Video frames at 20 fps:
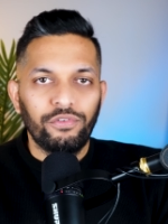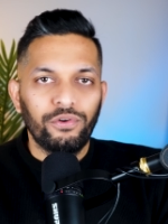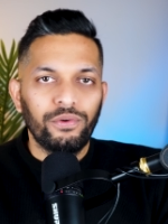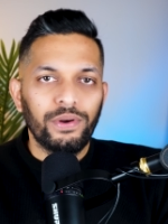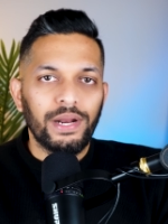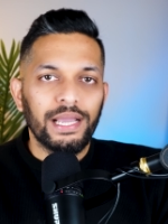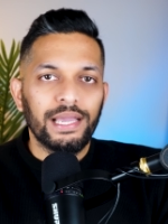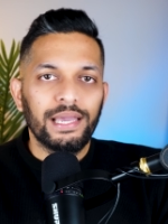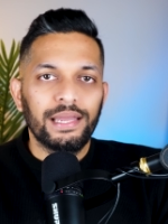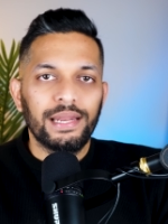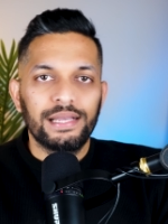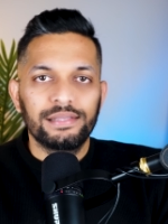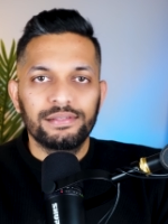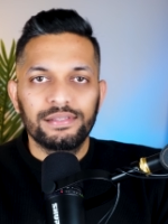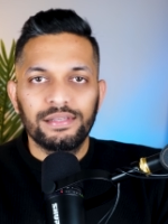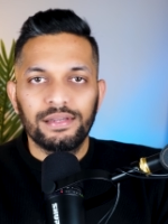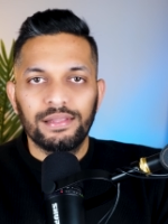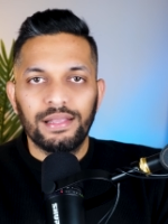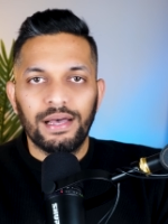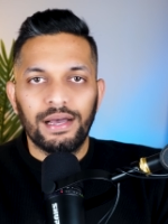Before I can
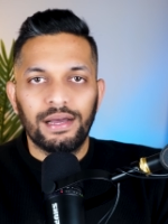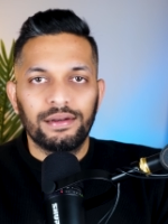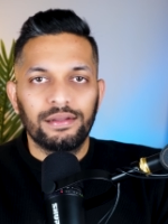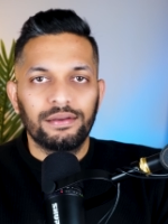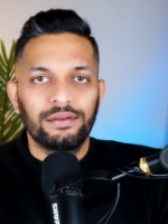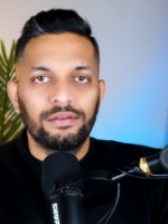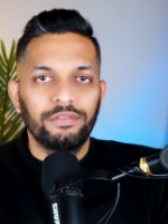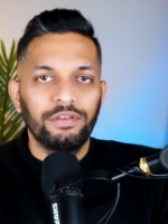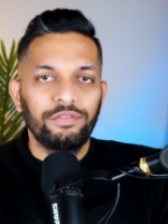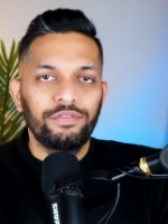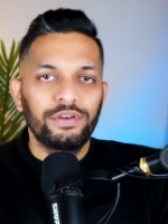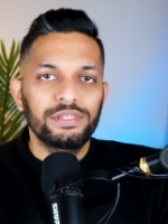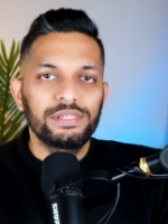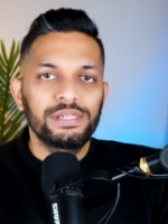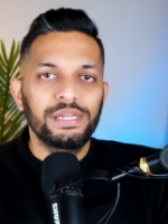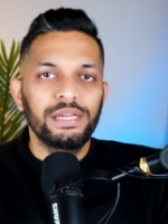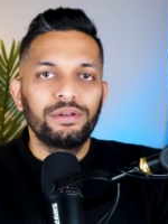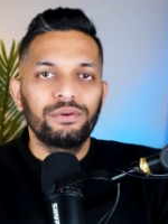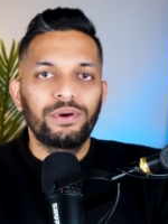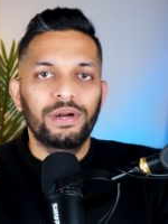answer that, we
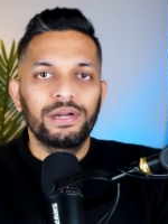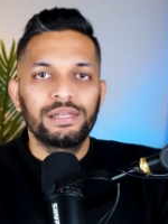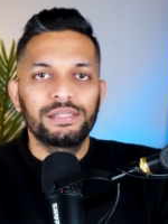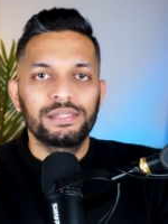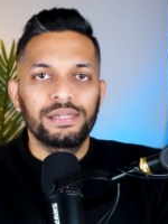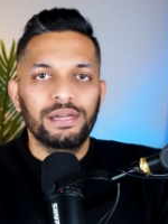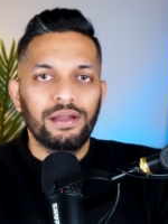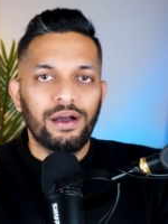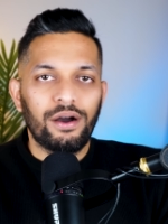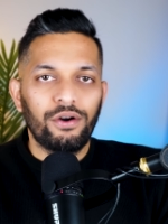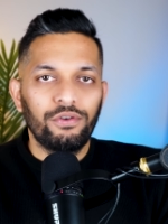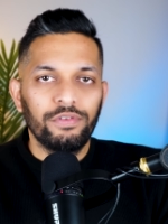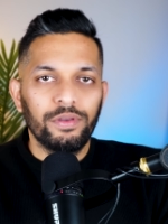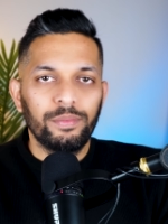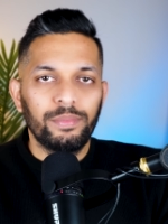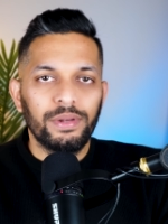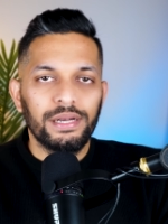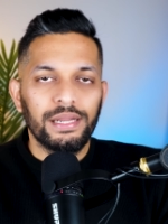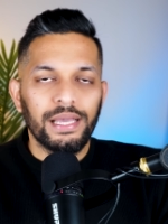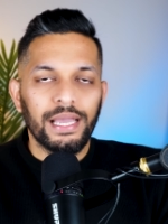first need to understand how
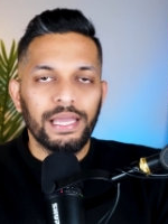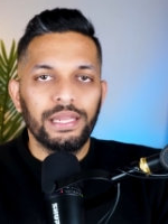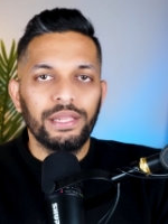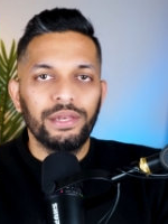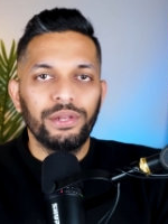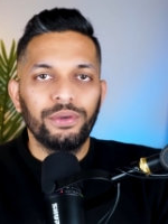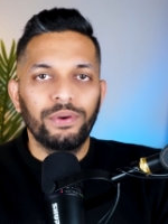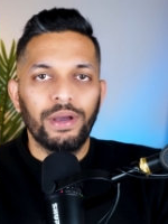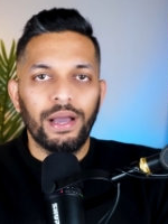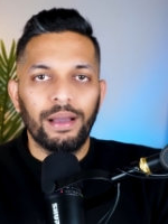we build any new